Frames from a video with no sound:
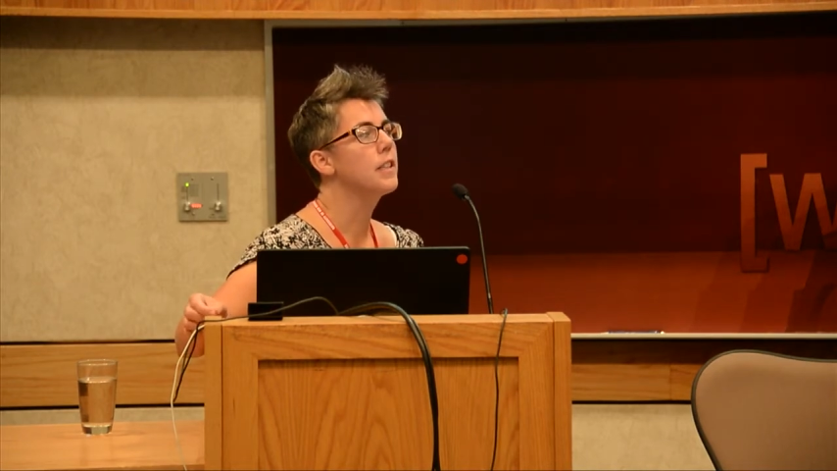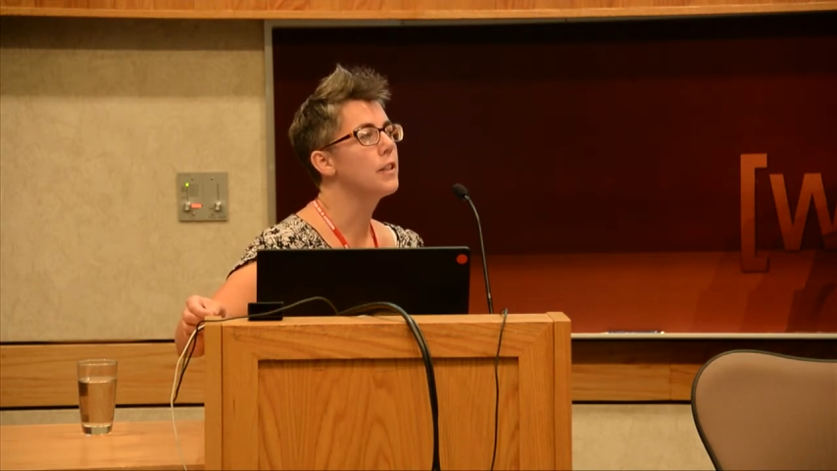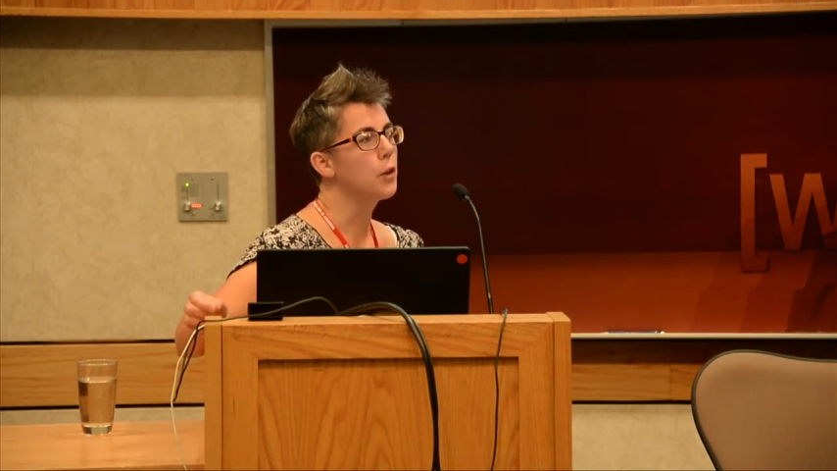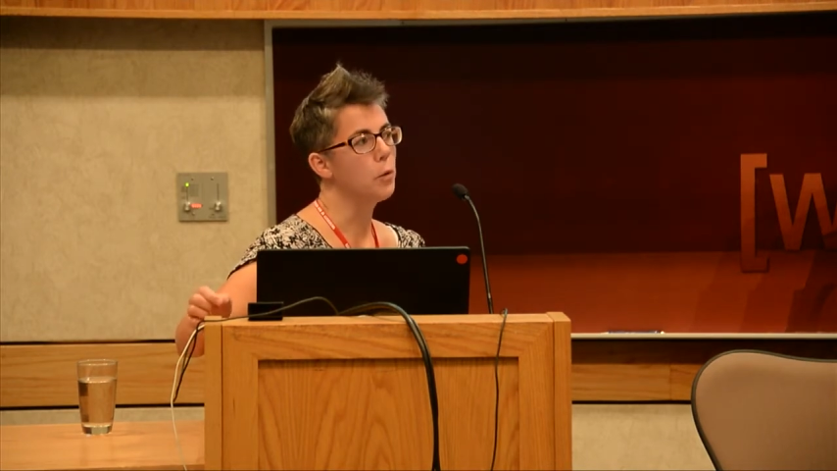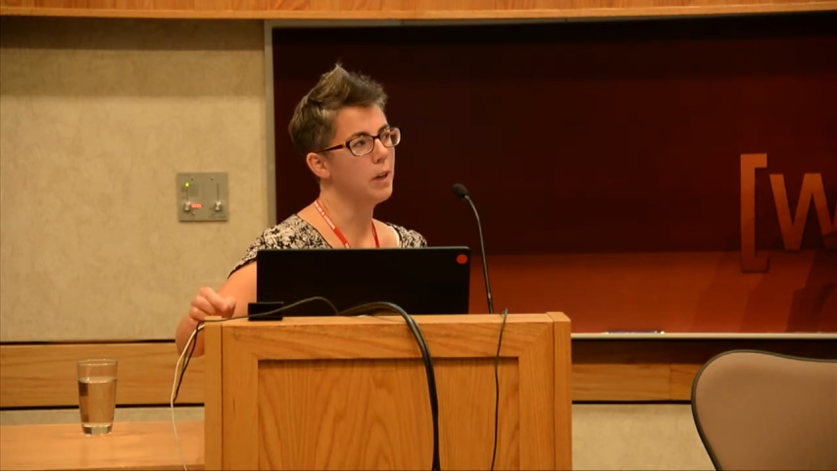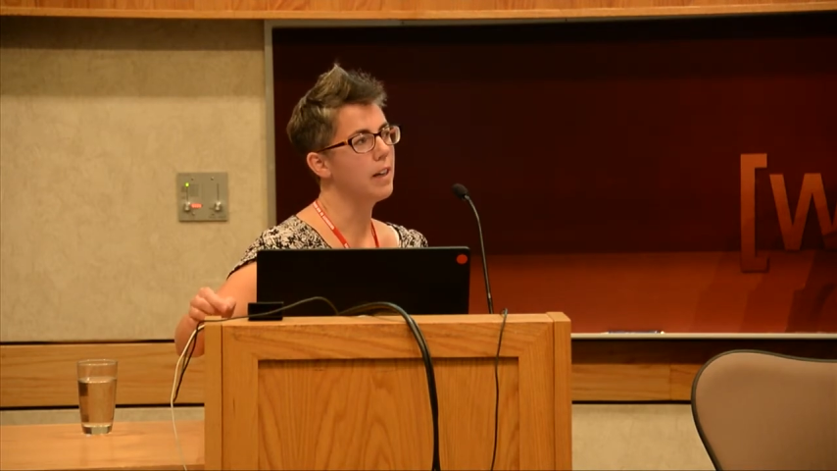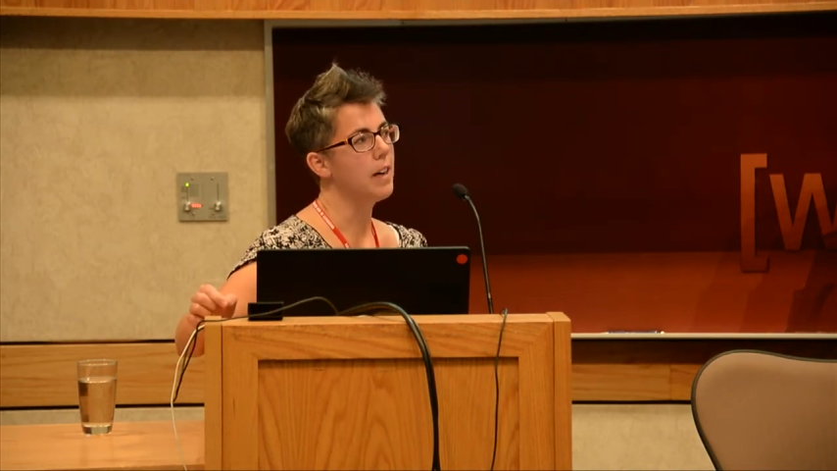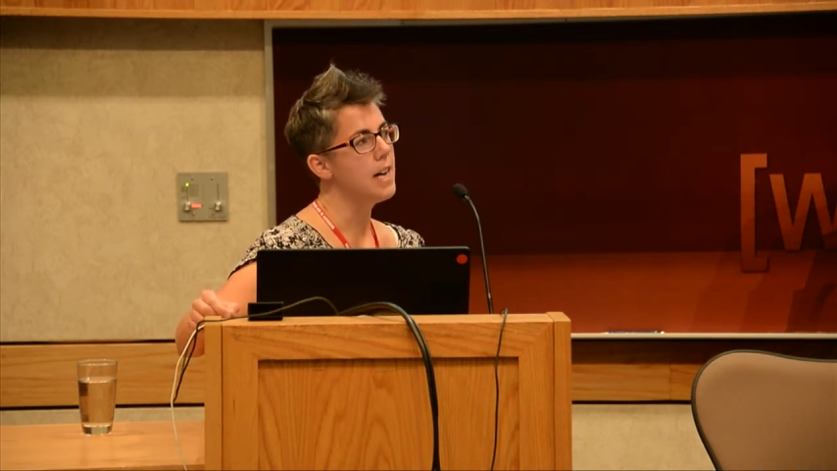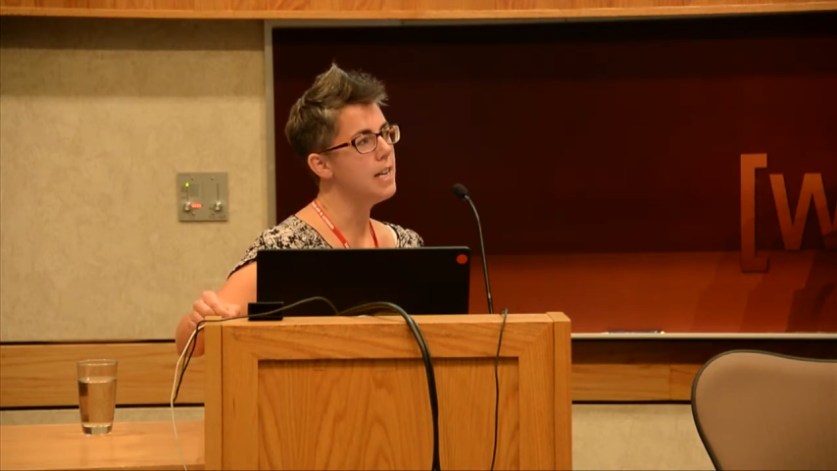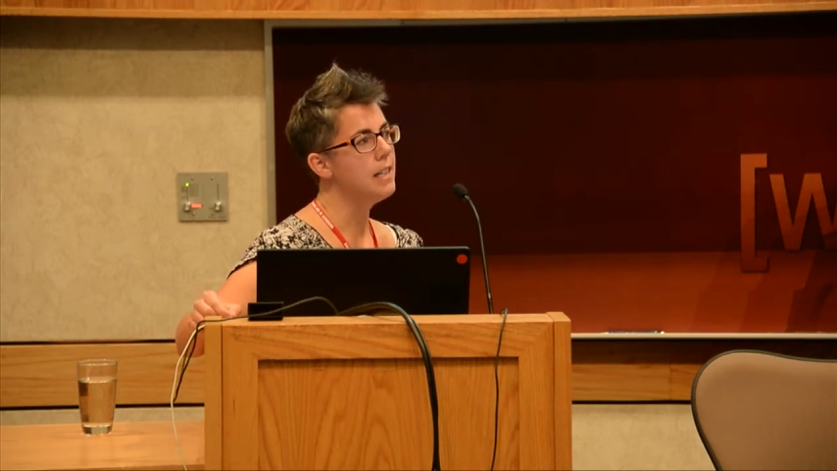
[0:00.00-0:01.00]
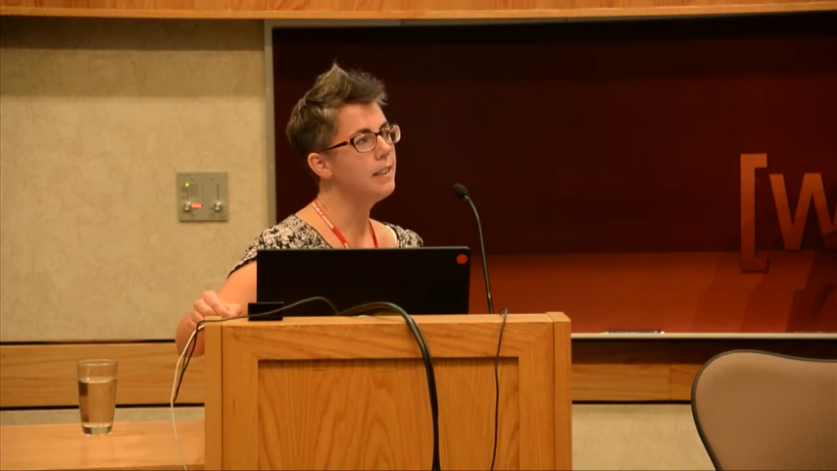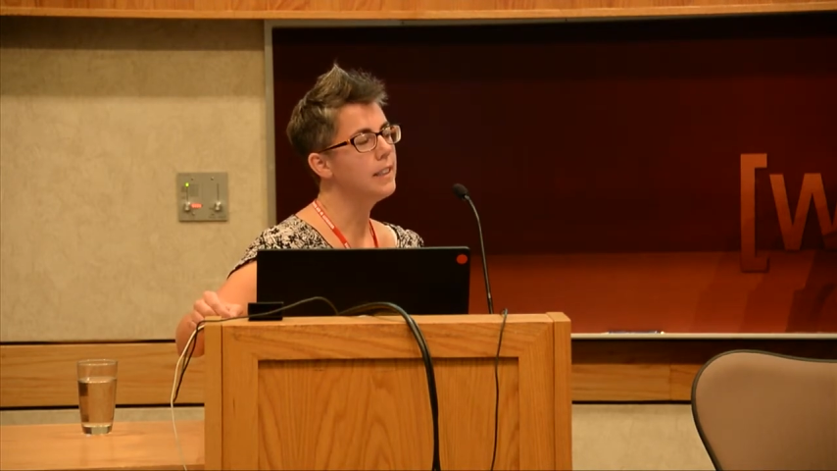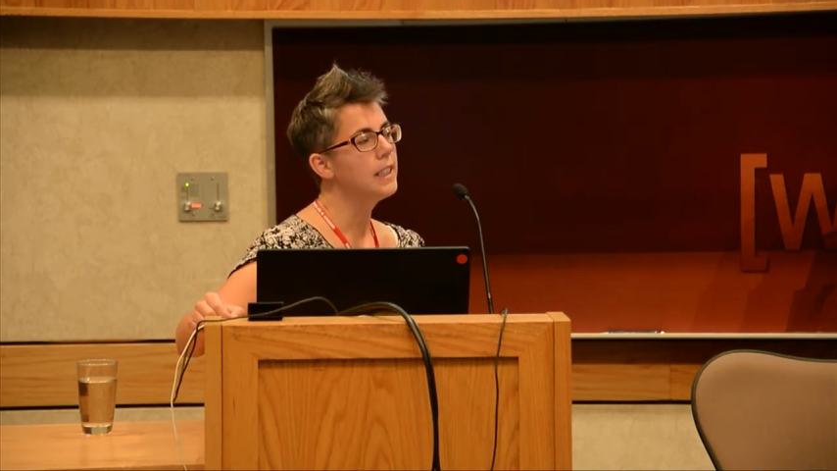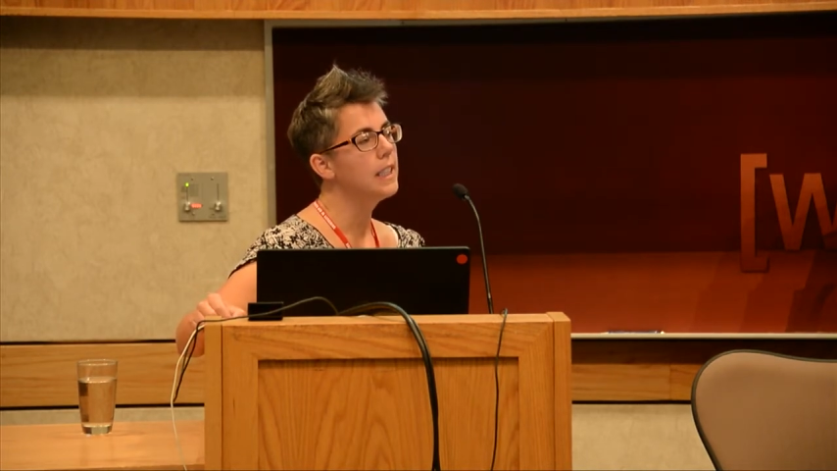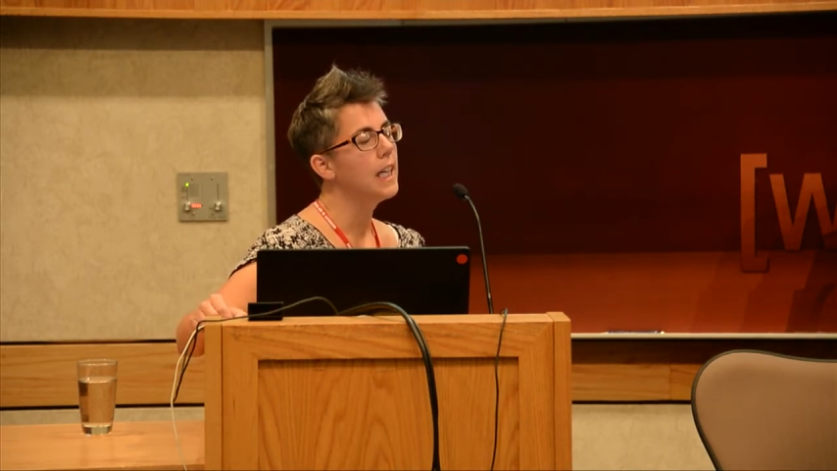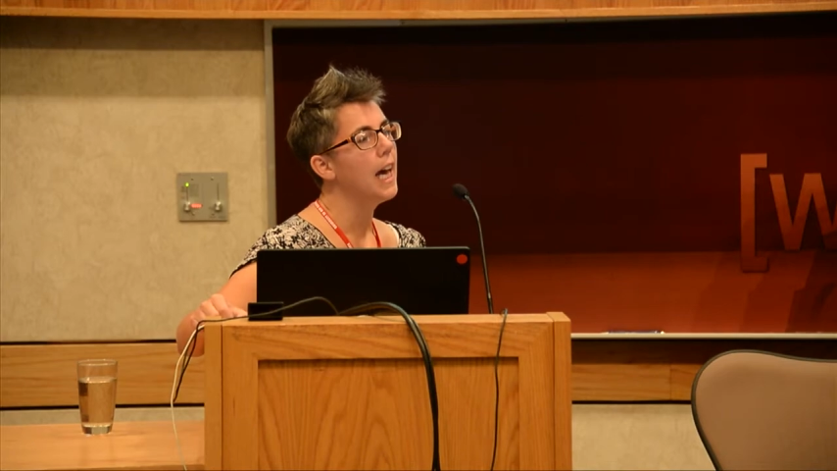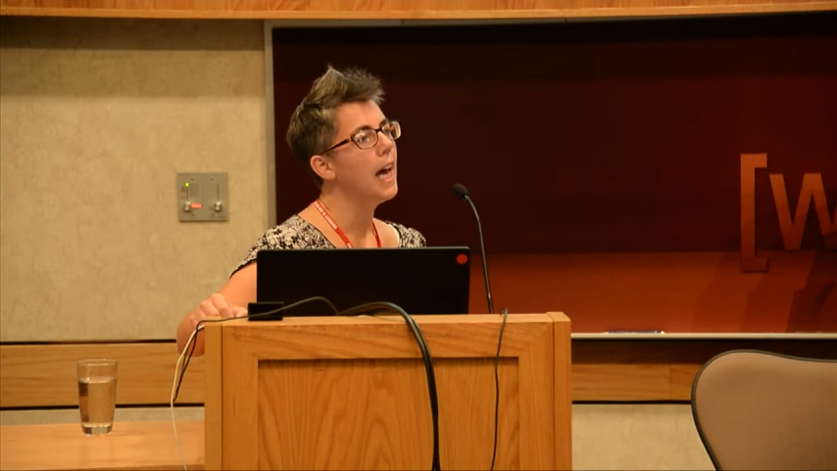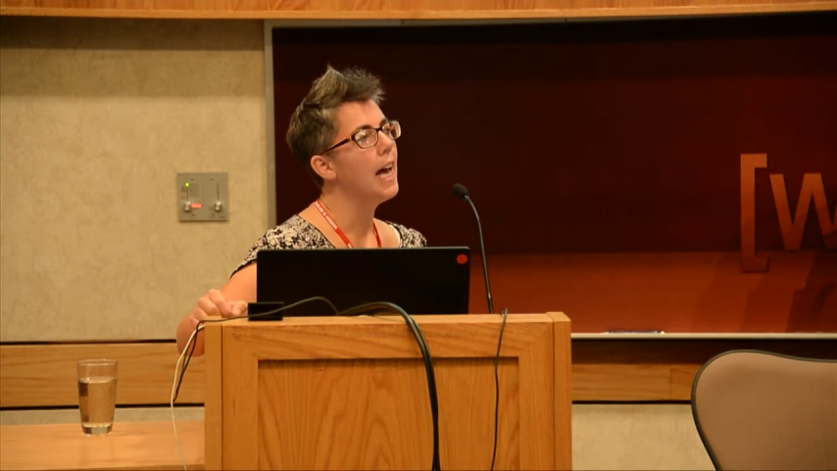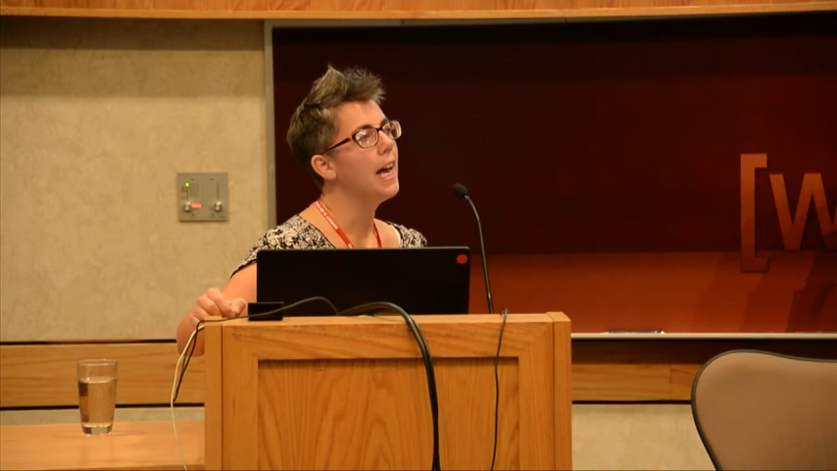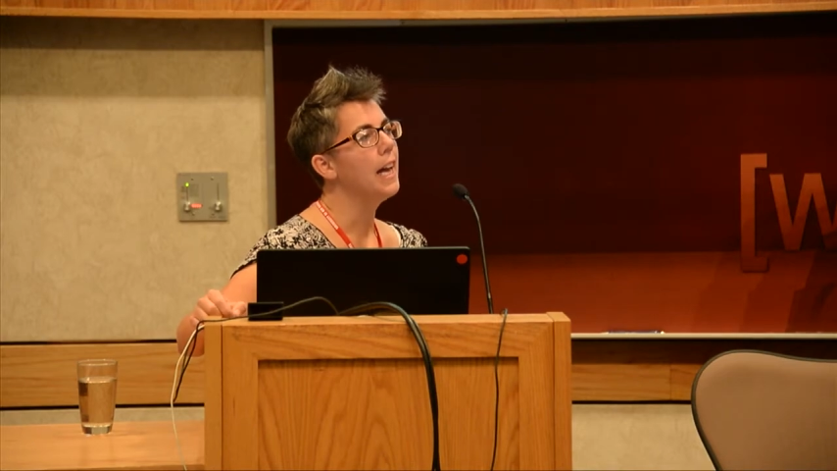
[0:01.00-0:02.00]
to the quick guide,
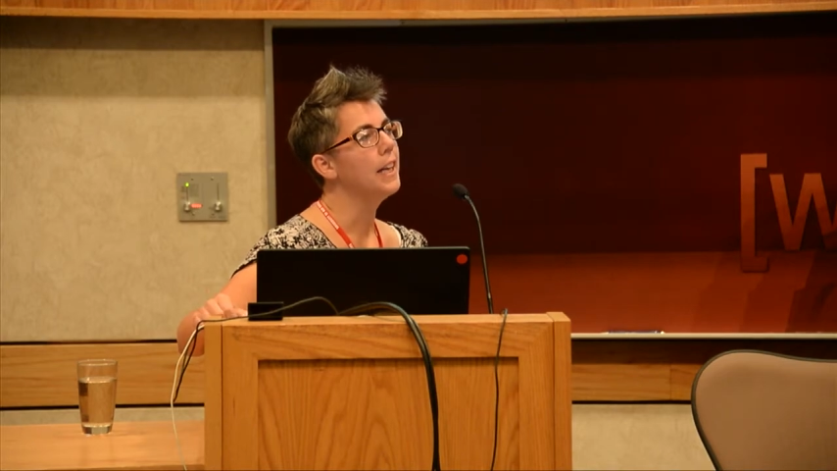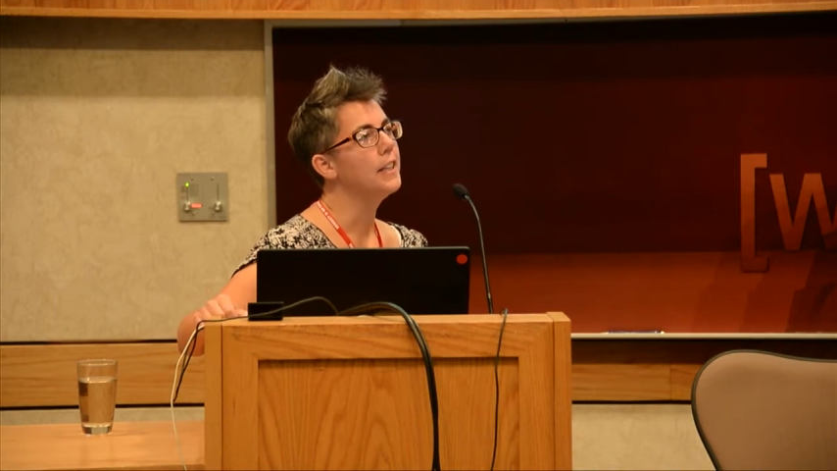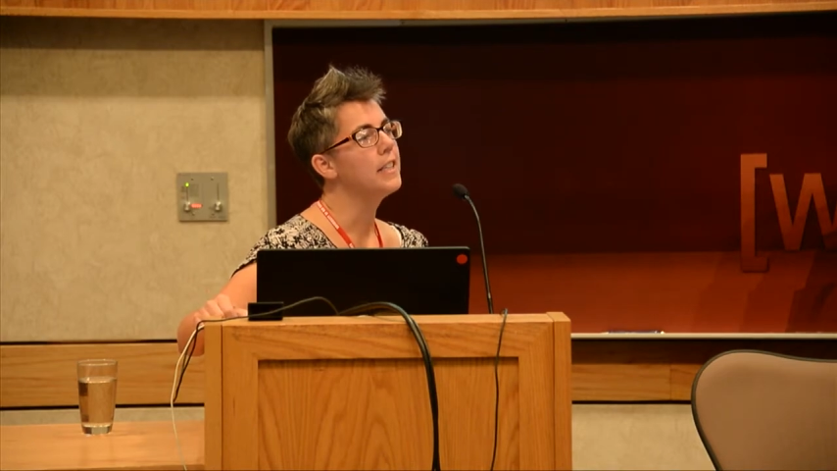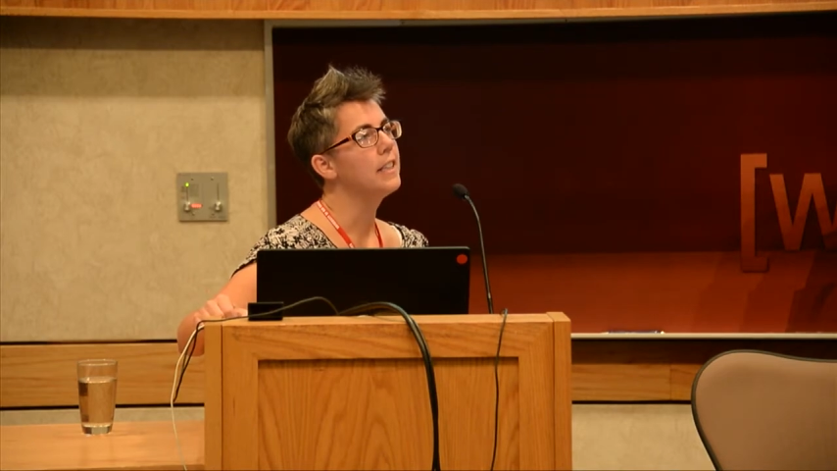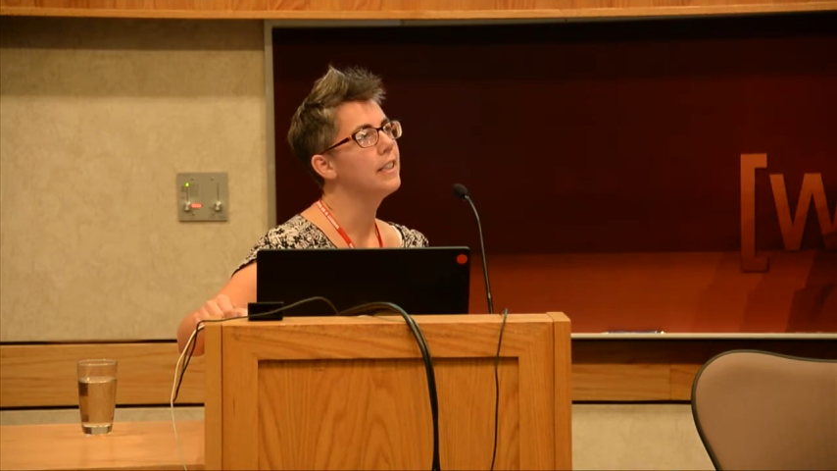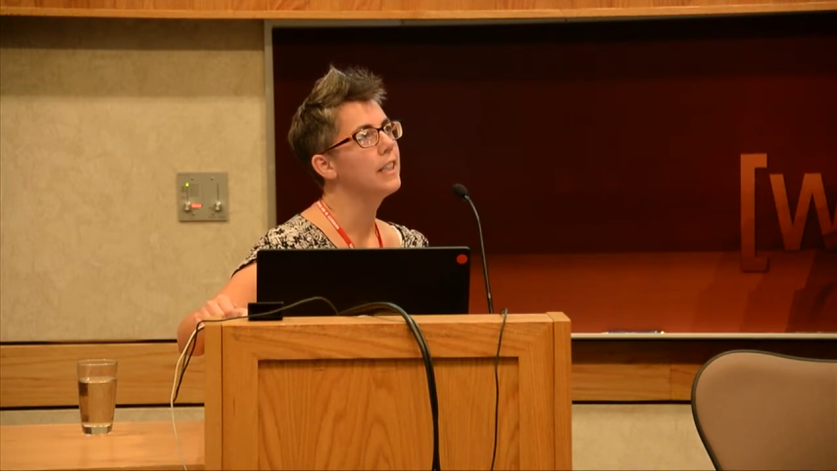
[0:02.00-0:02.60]
and